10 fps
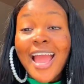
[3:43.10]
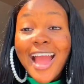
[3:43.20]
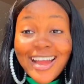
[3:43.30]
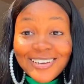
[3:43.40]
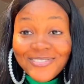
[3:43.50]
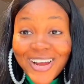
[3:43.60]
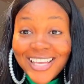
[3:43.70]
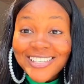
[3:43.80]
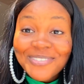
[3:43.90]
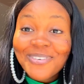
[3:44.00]

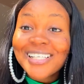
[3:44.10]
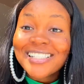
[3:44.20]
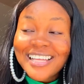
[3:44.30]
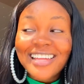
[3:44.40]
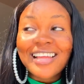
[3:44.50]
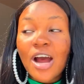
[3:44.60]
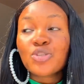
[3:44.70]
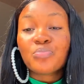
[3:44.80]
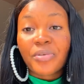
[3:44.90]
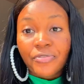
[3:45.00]
Anyways, you must learn how
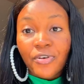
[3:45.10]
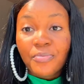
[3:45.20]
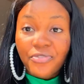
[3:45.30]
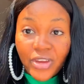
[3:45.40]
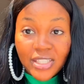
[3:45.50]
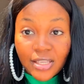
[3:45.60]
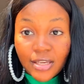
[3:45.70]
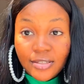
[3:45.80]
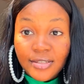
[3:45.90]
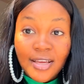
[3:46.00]
to perform first
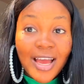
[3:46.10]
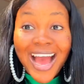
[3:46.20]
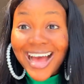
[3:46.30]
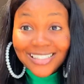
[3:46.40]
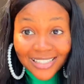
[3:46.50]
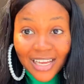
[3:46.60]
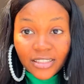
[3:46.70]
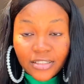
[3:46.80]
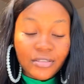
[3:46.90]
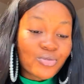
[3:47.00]
aid as a
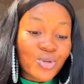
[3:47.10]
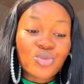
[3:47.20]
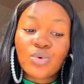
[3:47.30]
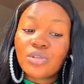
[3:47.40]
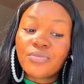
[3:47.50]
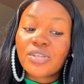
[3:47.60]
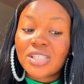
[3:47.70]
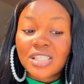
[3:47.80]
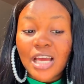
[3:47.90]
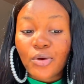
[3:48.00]
nanny. So it's one of those
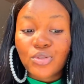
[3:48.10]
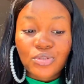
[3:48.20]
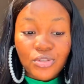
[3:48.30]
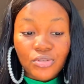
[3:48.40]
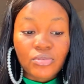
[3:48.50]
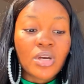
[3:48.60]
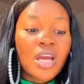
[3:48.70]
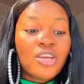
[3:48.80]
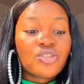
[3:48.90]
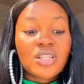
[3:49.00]
things they are going to teach you.
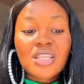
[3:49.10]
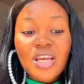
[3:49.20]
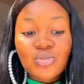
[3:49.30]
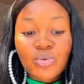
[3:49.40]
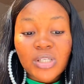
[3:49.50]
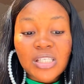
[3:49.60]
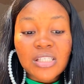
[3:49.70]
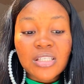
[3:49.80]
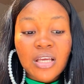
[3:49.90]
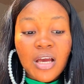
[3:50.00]
So the next one
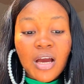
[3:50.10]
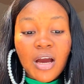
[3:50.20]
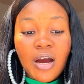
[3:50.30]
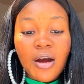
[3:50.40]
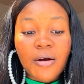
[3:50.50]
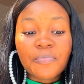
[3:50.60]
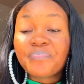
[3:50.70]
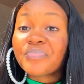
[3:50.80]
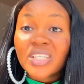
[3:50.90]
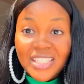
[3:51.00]
is
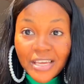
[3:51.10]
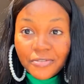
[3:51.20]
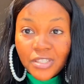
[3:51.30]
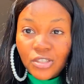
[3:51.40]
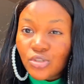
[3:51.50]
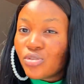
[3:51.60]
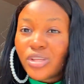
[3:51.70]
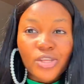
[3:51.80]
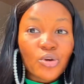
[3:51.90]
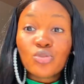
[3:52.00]
safety. You know
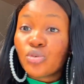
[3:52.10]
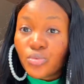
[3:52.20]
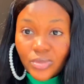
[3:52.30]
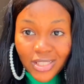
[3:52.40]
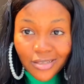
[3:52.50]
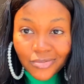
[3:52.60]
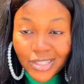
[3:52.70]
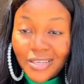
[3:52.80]
they don't joke with safety.